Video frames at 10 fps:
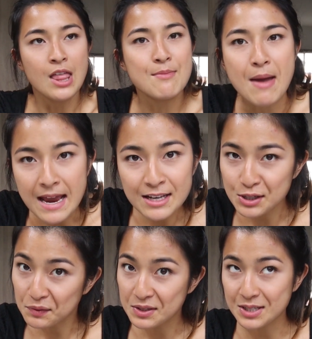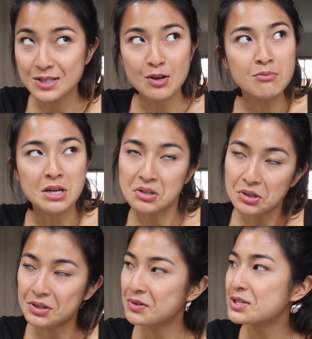The main differences, oh my
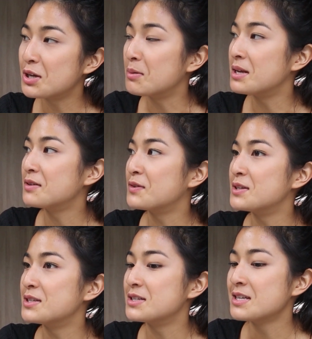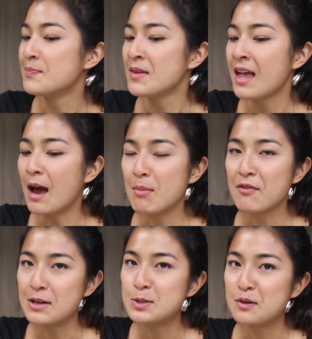god, there are so many differences, and my
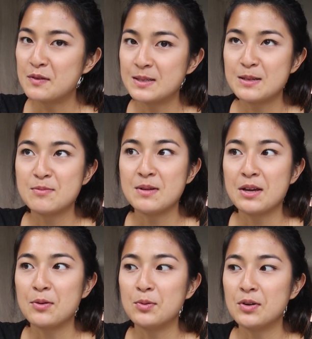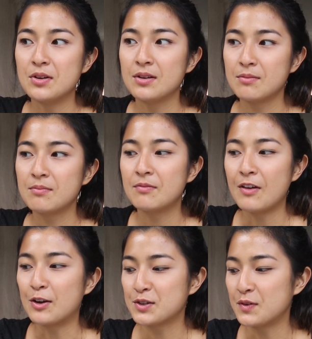friends who have visited me would
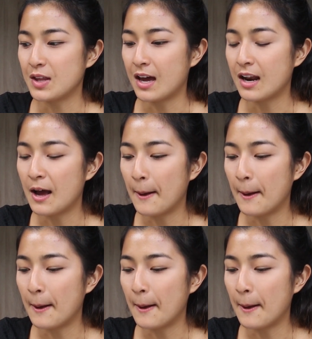vouch for that.